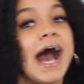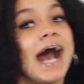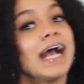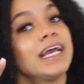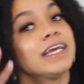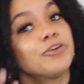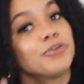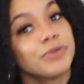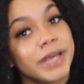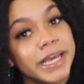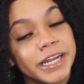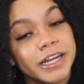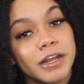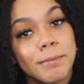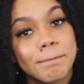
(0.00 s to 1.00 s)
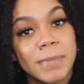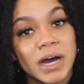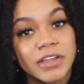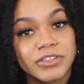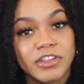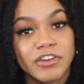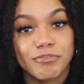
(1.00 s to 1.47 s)
I created a
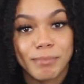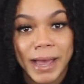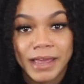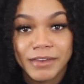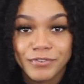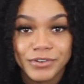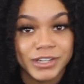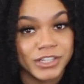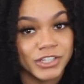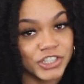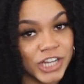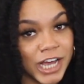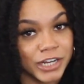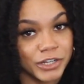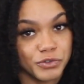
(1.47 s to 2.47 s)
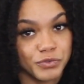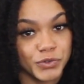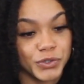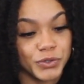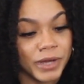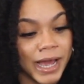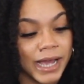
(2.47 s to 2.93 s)
month of mindfulness challenge for
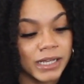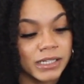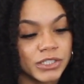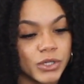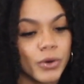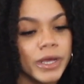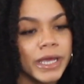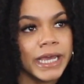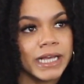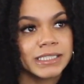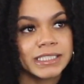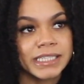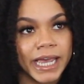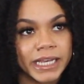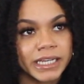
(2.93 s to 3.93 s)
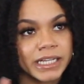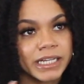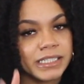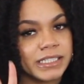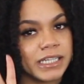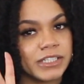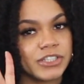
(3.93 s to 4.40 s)
you guys. So it
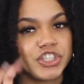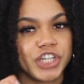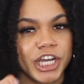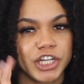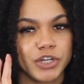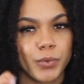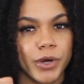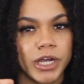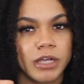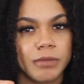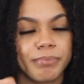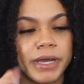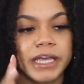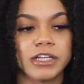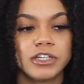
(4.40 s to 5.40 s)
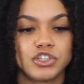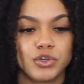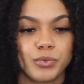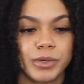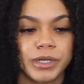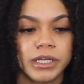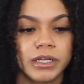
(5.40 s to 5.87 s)
technically says January, but in
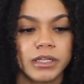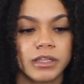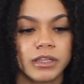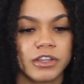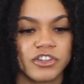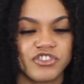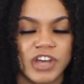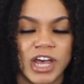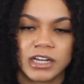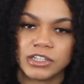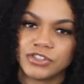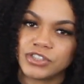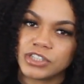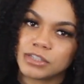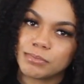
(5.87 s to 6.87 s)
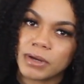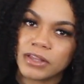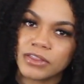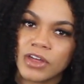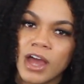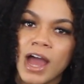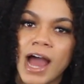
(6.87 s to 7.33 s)
doing the challenge this
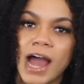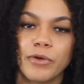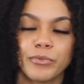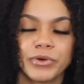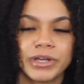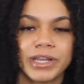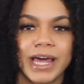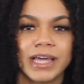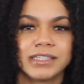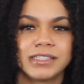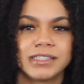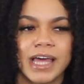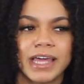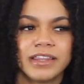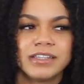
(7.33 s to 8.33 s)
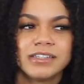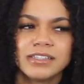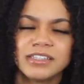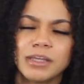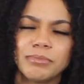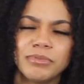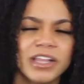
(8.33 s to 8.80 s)
month, I realized that this
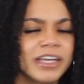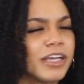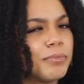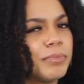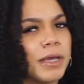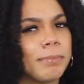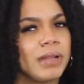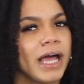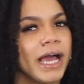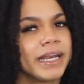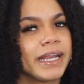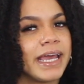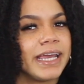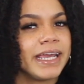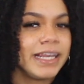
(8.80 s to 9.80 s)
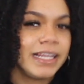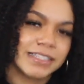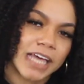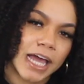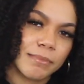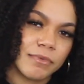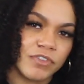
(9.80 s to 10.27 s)
is something that can be applied at any
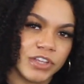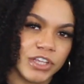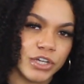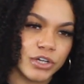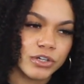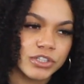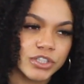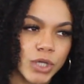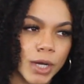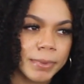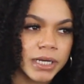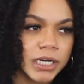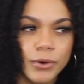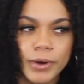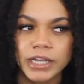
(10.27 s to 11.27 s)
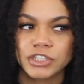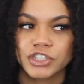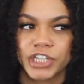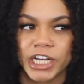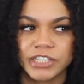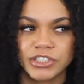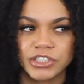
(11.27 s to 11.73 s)
time of the year. So I'm going to go ahead and
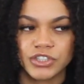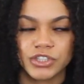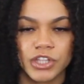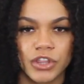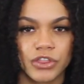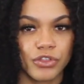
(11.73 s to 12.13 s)
change it to the